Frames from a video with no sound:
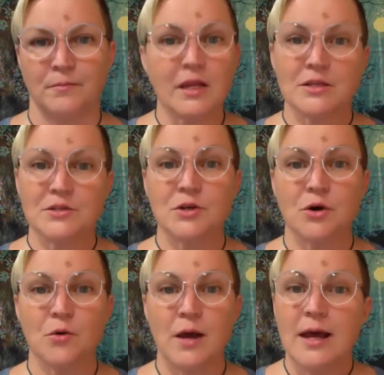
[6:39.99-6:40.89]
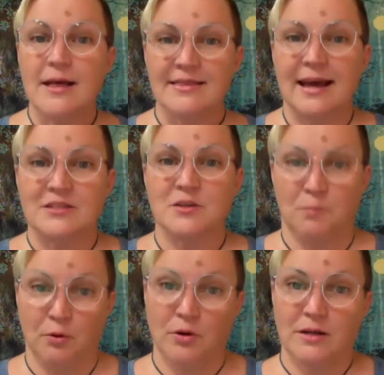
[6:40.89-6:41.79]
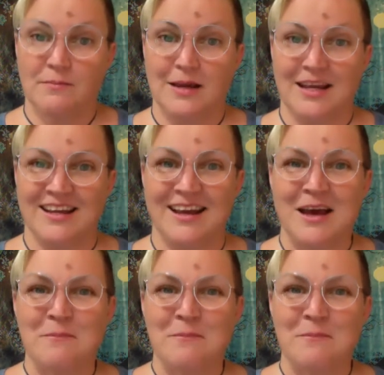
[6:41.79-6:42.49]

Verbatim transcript: and so that supported me